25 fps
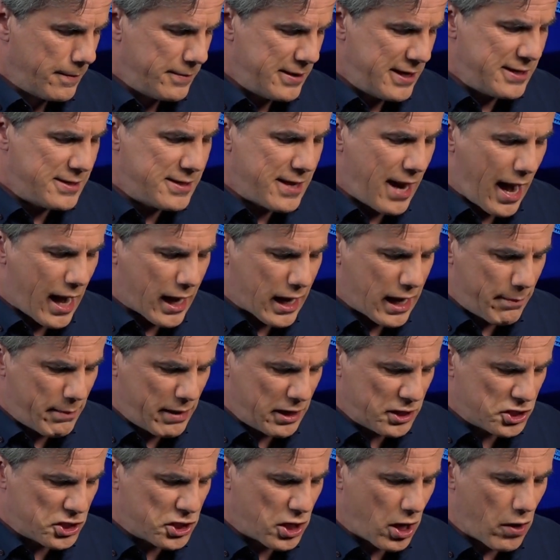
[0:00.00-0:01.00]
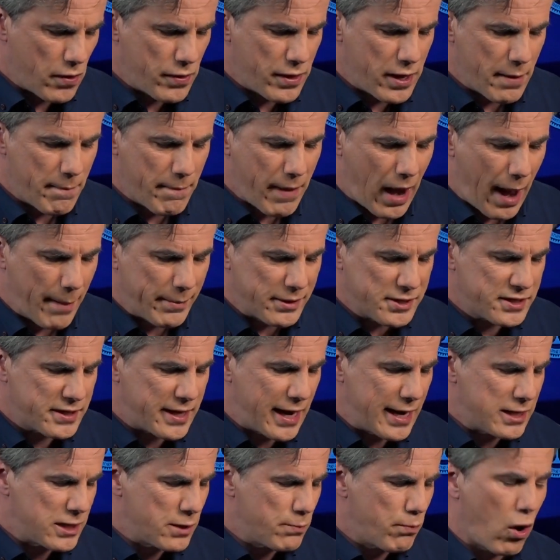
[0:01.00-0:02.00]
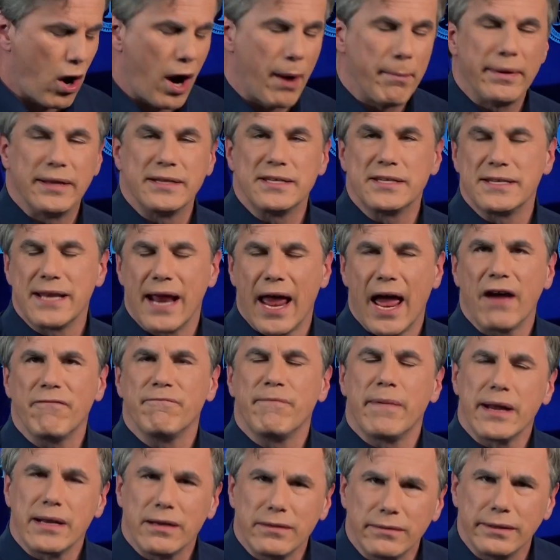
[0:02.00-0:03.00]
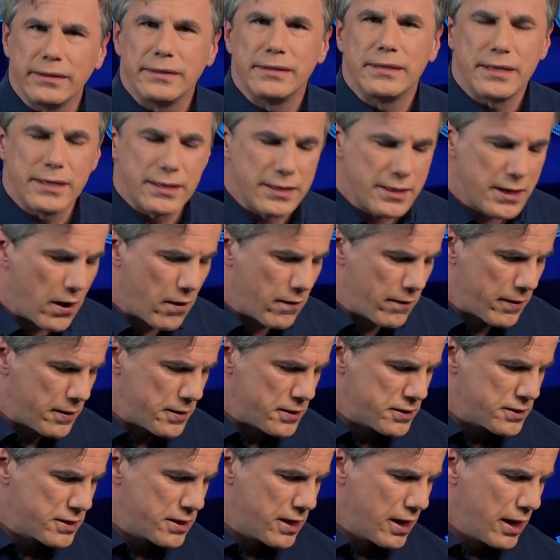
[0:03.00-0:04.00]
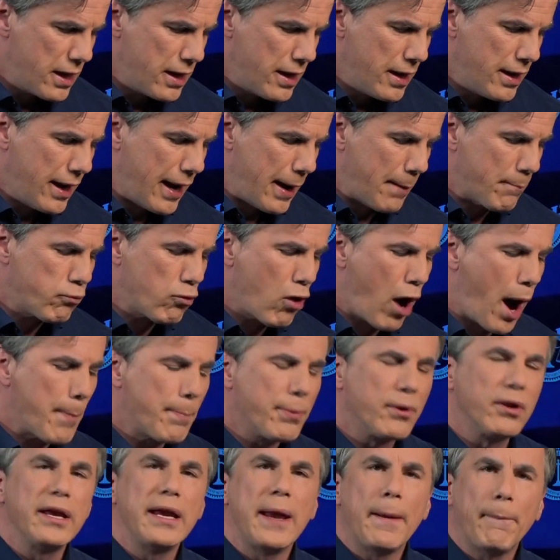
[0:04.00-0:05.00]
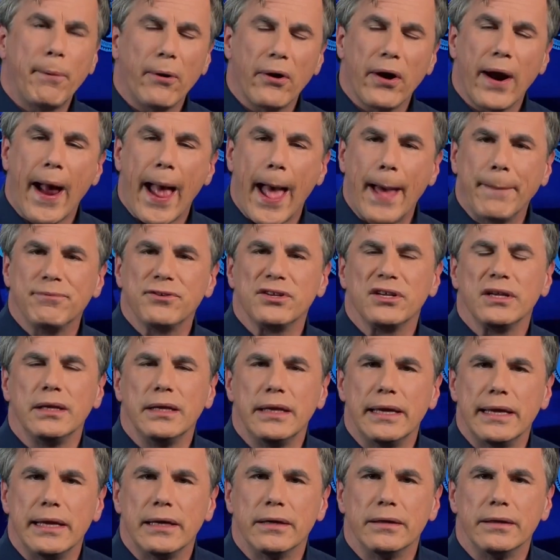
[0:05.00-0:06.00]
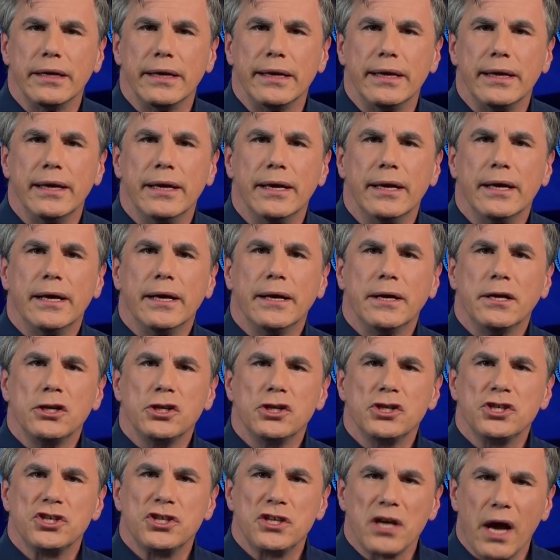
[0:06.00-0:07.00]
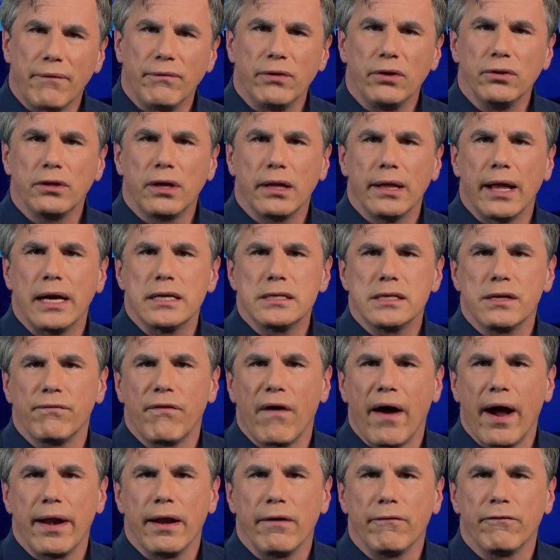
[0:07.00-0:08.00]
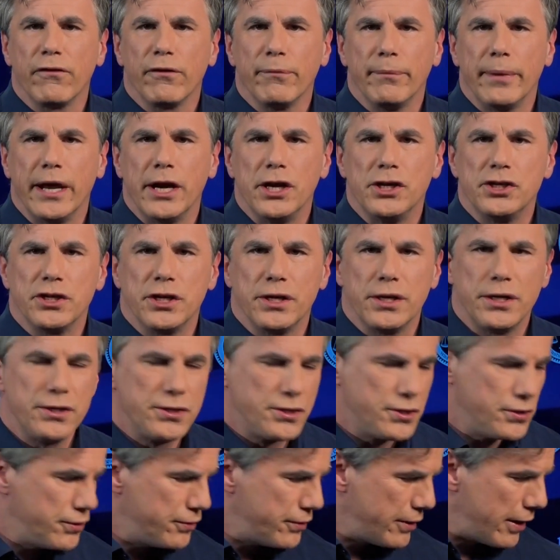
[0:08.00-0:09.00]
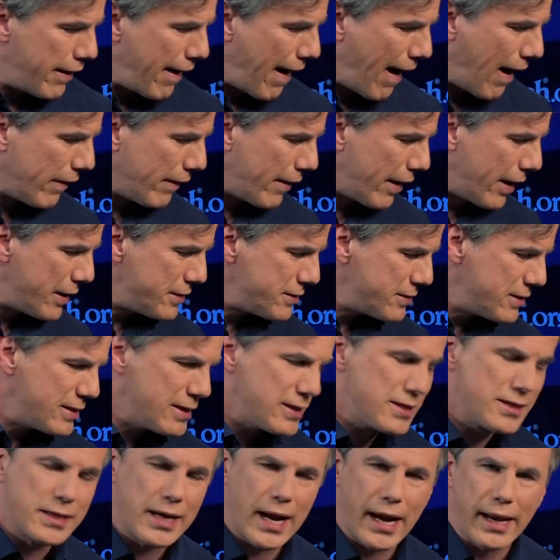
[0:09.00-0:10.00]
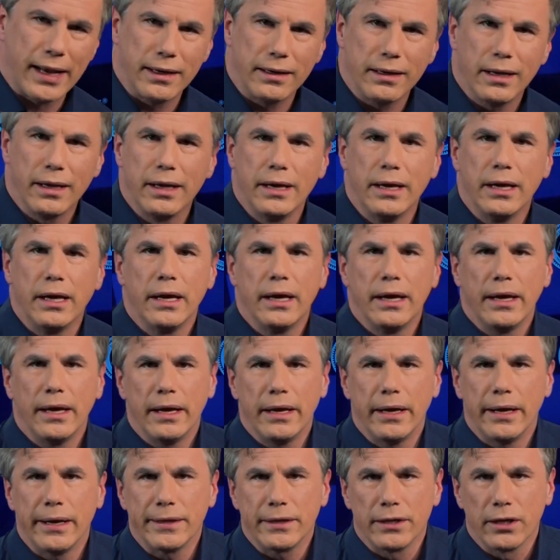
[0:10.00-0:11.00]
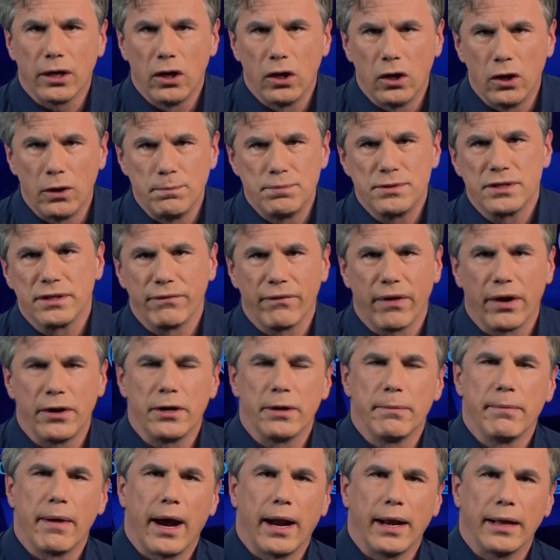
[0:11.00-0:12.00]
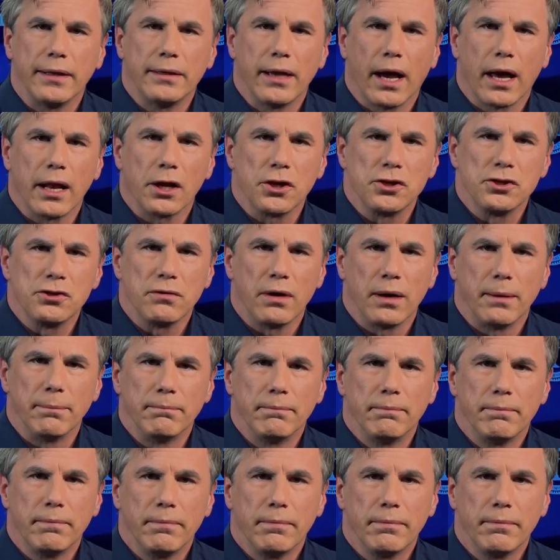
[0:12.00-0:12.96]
These documents show the Obama State Department staff by Clinton donors improperly and perhaps illegally shoveled classified information to their allies in the Senate in the hopes of undermining Donald Trump.